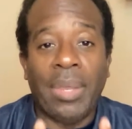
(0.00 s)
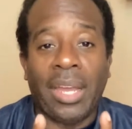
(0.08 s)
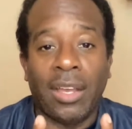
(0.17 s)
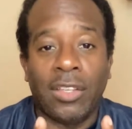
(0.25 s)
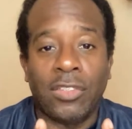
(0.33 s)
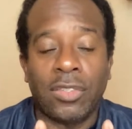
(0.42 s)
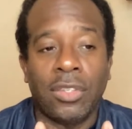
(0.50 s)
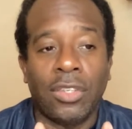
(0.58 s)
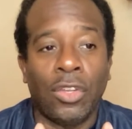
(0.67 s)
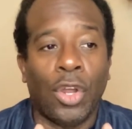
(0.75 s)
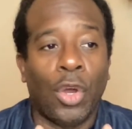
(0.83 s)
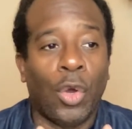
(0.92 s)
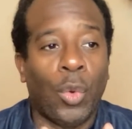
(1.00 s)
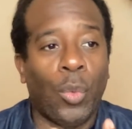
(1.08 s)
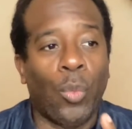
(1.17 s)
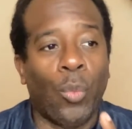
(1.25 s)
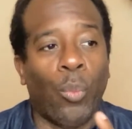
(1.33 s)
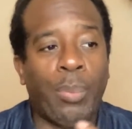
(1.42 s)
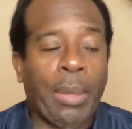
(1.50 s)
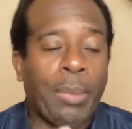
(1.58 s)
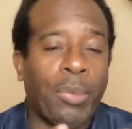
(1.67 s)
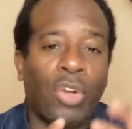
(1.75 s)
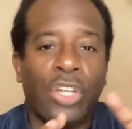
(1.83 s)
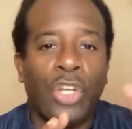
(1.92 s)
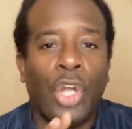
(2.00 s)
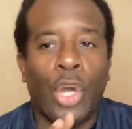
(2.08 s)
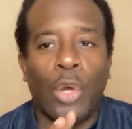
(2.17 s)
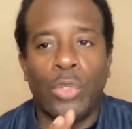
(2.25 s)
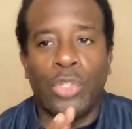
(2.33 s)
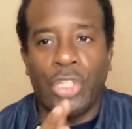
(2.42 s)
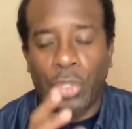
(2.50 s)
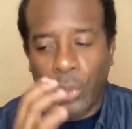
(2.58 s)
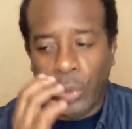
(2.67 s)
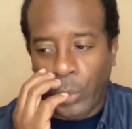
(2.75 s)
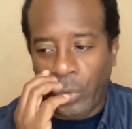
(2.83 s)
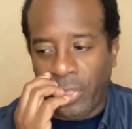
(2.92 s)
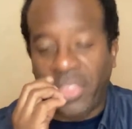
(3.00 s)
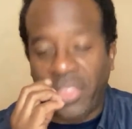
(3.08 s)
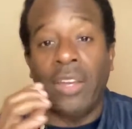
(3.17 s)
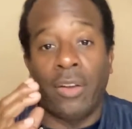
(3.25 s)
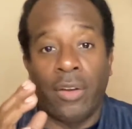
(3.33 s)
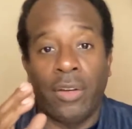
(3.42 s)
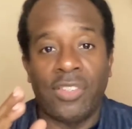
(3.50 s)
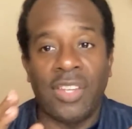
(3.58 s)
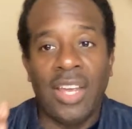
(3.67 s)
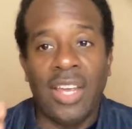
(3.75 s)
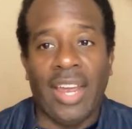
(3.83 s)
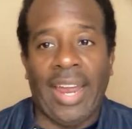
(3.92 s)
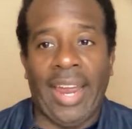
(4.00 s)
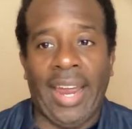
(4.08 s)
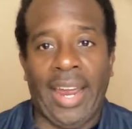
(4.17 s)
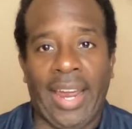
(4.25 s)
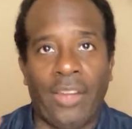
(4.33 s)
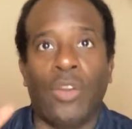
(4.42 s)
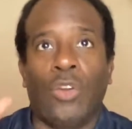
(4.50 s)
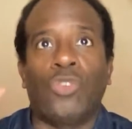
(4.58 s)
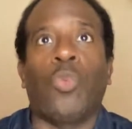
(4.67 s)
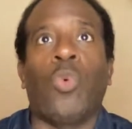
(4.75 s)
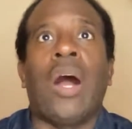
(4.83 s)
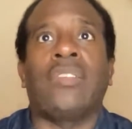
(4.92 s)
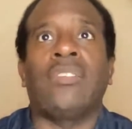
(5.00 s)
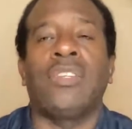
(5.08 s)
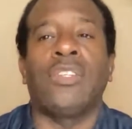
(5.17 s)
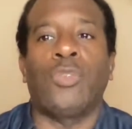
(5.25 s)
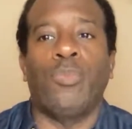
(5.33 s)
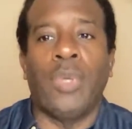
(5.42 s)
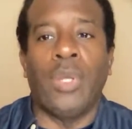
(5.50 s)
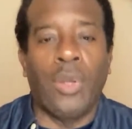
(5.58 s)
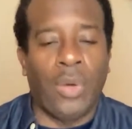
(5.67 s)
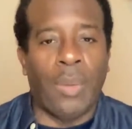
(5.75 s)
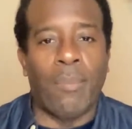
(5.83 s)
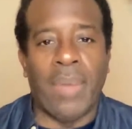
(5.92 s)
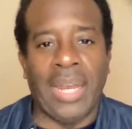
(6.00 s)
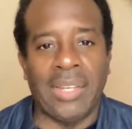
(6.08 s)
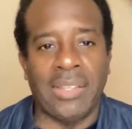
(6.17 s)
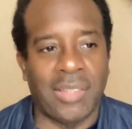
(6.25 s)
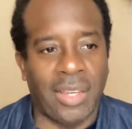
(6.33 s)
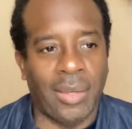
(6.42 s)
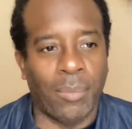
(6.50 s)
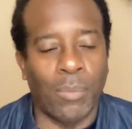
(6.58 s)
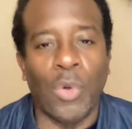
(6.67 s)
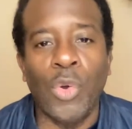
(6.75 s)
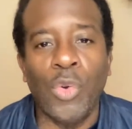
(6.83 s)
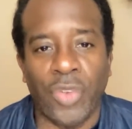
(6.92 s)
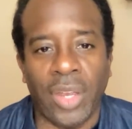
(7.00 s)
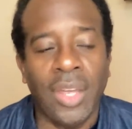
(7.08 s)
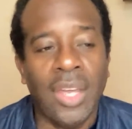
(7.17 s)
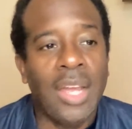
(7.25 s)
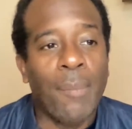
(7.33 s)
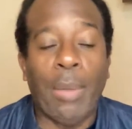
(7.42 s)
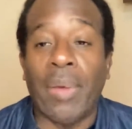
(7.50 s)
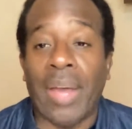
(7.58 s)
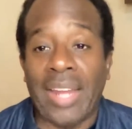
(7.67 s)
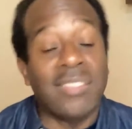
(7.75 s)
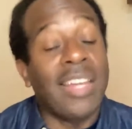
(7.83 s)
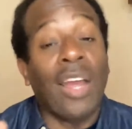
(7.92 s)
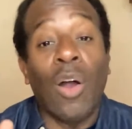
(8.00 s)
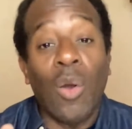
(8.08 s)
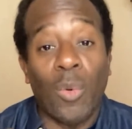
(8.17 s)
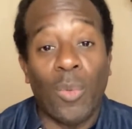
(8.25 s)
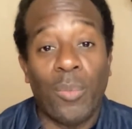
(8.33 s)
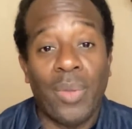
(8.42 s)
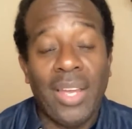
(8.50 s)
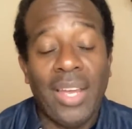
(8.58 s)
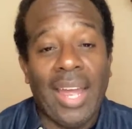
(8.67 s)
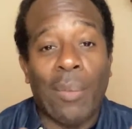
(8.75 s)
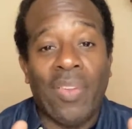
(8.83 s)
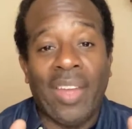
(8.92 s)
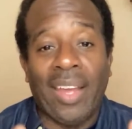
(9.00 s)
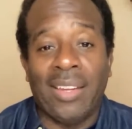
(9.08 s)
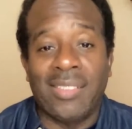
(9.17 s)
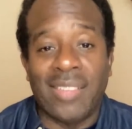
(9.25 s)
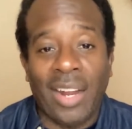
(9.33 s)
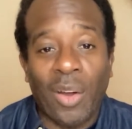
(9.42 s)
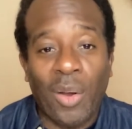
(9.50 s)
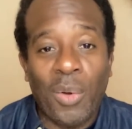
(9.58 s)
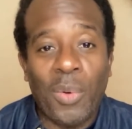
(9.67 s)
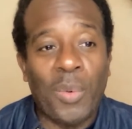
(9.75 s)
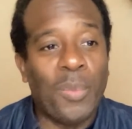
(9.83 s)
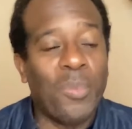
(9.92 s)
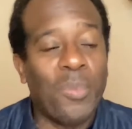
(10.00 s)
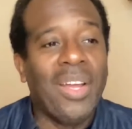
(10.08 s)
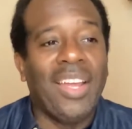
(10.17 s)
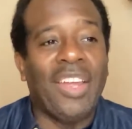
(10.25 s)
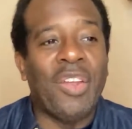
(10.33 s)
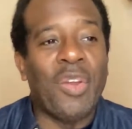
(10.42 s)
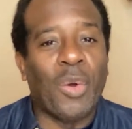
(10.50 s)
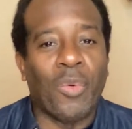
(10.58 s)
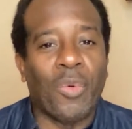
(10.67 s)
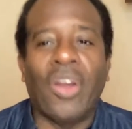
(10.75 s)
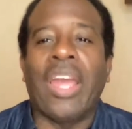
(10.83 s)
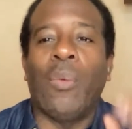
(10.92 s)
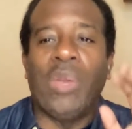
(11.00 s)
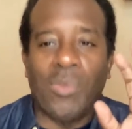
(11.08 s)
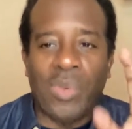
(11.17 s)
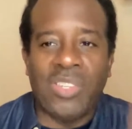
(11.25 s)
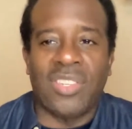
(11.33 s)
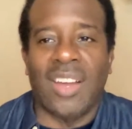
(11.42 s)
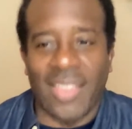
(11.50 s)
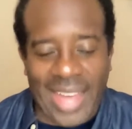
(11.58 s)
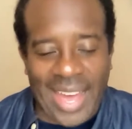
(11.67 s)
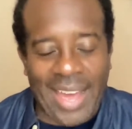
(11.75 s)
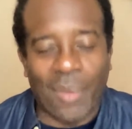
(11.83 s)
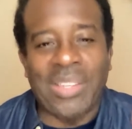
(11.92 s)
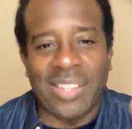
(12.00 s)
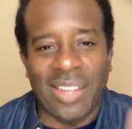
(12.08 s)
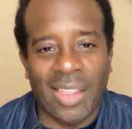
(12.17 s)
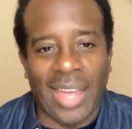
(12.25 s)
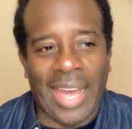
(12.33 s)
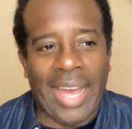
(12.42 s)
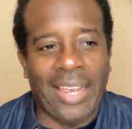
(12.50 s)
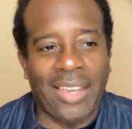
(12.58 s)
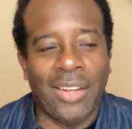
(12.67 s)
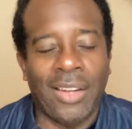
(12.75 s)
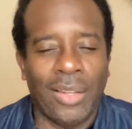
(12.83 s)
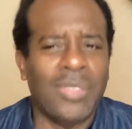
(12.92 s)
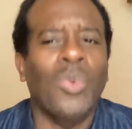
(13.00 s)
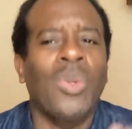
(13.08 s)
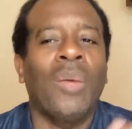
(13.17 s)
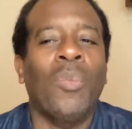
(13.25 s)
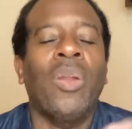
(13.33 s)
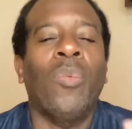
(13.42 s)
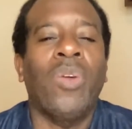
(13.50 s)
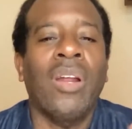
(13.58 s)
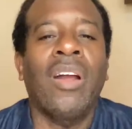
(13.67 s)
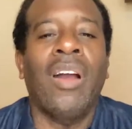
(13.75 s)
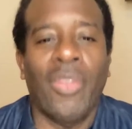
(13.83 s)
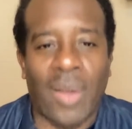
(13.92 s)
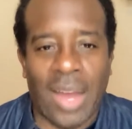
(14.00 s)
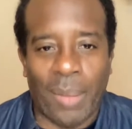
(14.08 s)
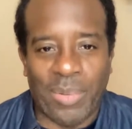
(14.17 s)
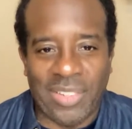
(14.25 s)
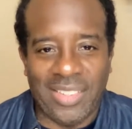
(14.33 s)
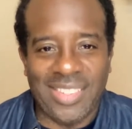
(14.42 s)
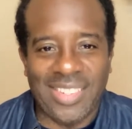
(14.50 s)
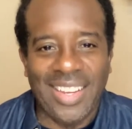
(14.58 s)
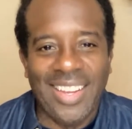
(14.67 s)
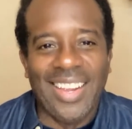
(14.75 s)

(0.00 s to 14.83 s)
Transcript: because we people couldn't go to theaters and just watch this amazing movie. People had to stay home, and when they stayed home, okay, we saw that, let's what are our other options.